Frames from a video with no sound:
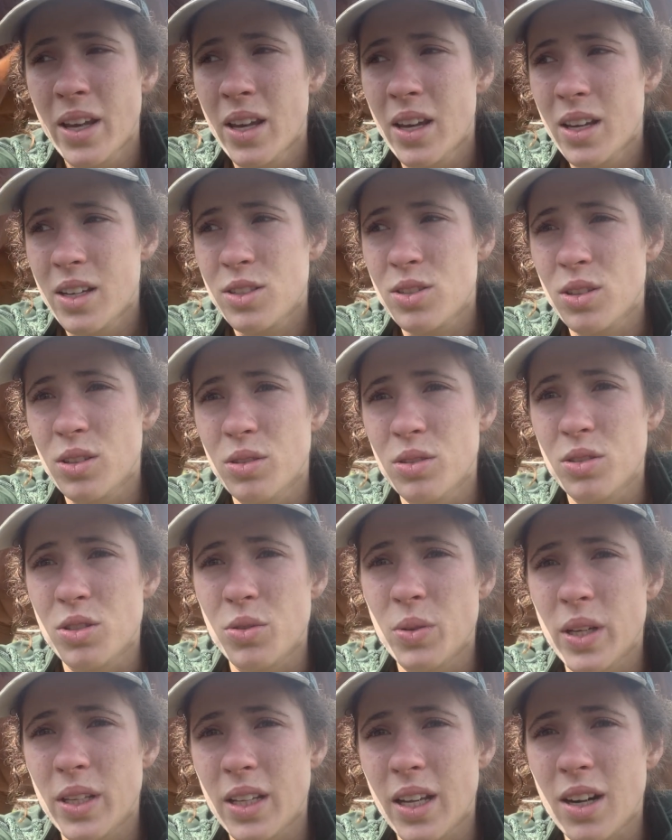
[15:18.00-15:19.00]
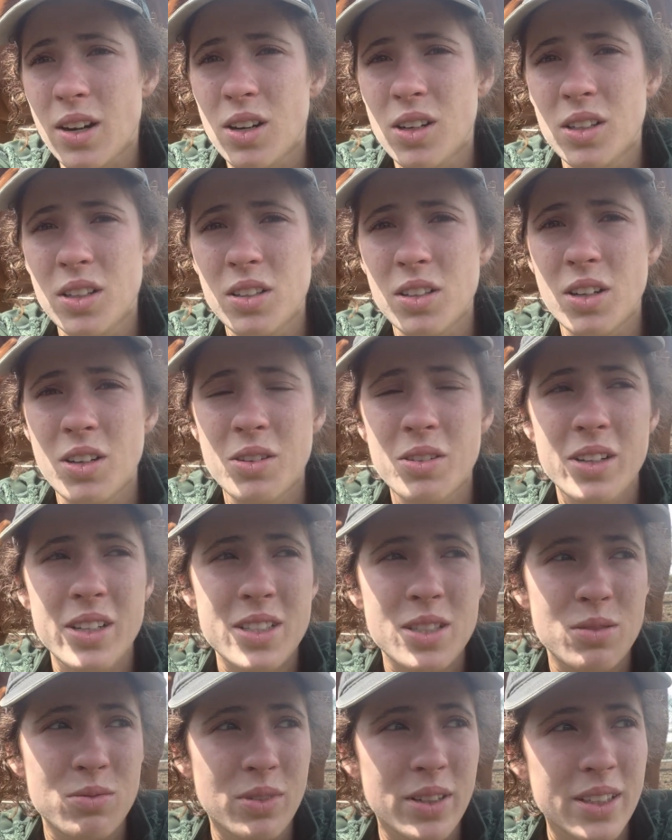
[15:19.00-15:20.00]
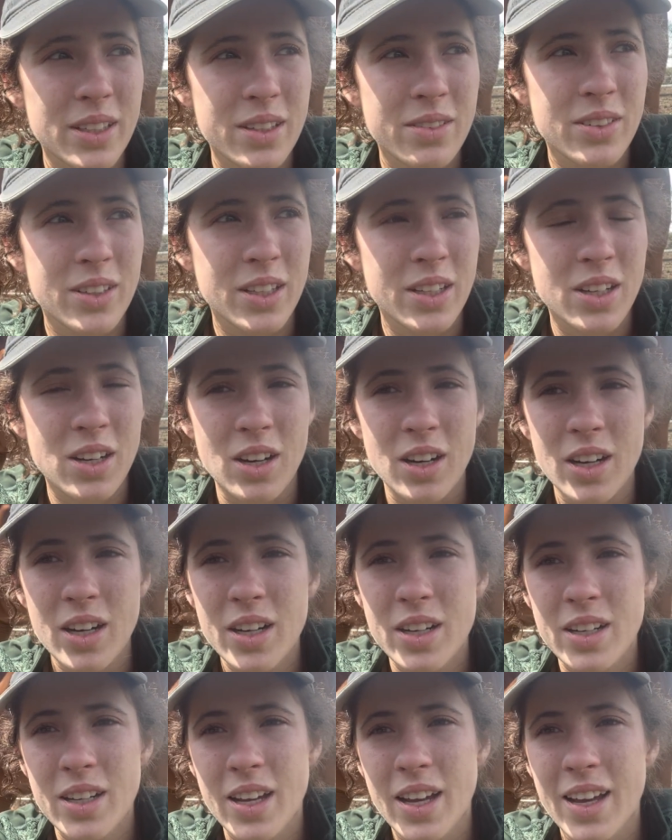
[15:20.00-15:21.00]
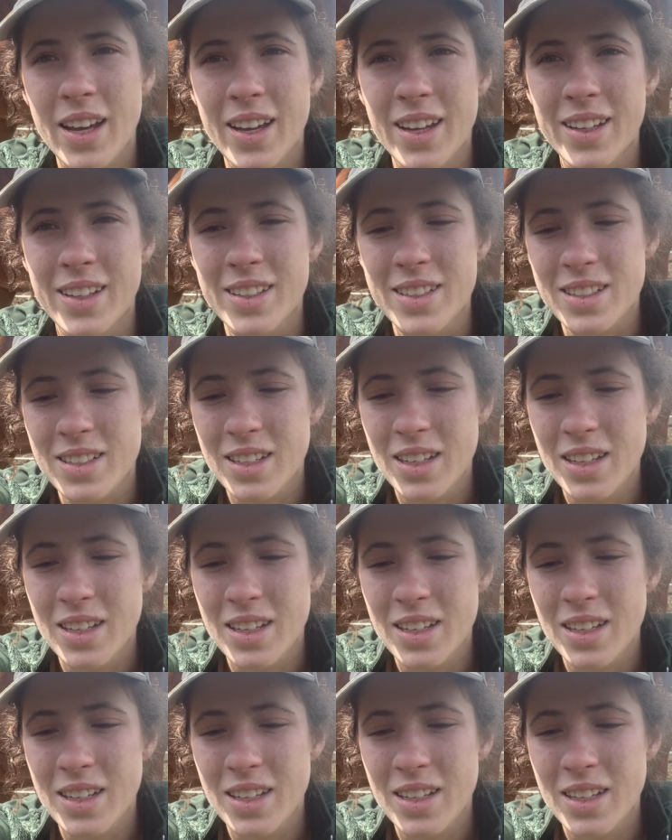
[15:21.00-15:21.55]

So doing that all alone is really, really hard and